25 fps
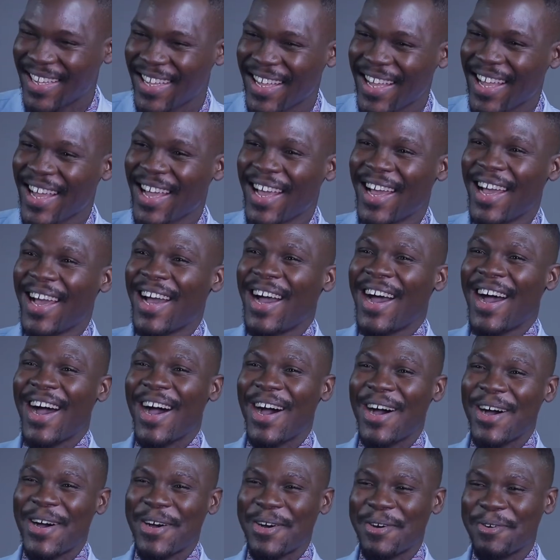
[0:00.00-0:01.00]

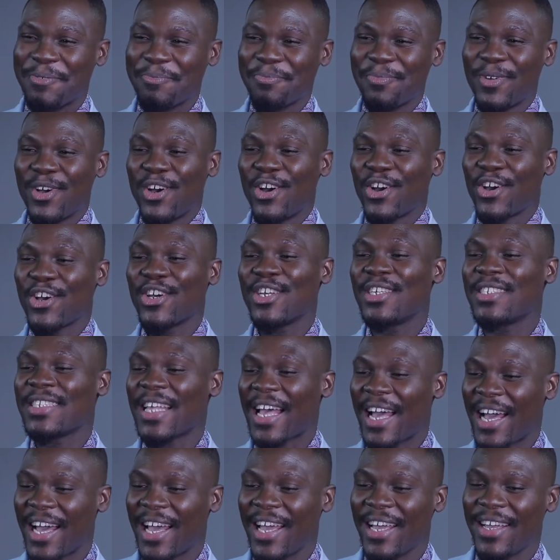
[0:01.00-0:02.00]
Because
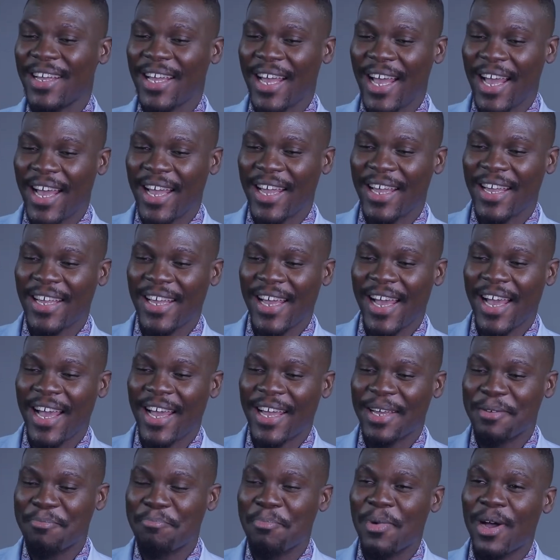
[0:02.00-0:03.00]
I
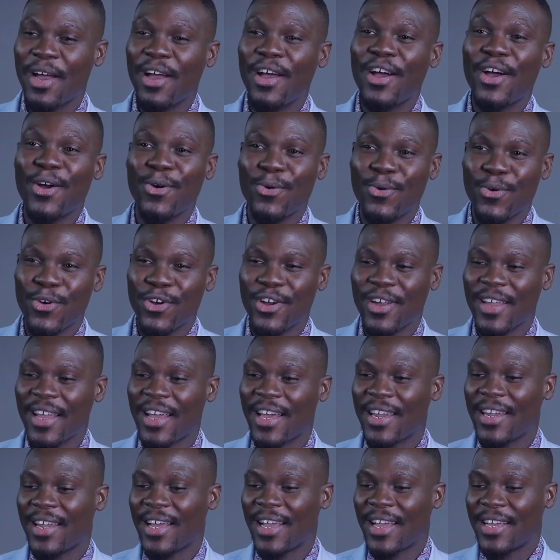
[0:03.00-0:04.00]
admire her work
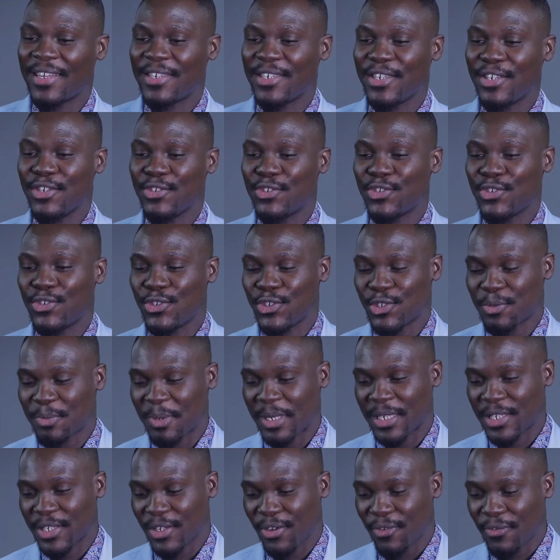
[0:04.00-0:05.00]
and I had introduced
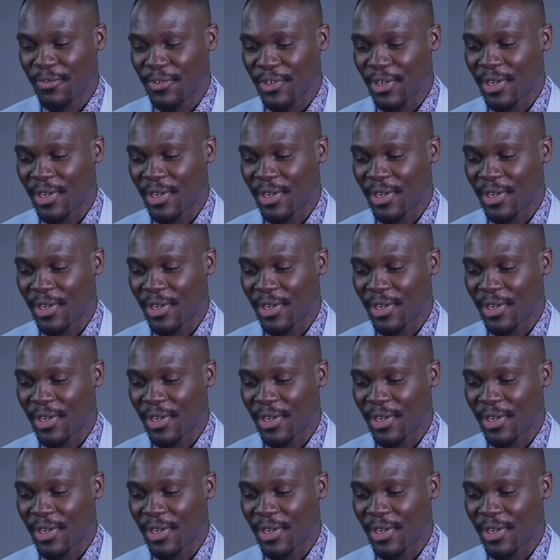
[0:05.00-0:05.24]
myself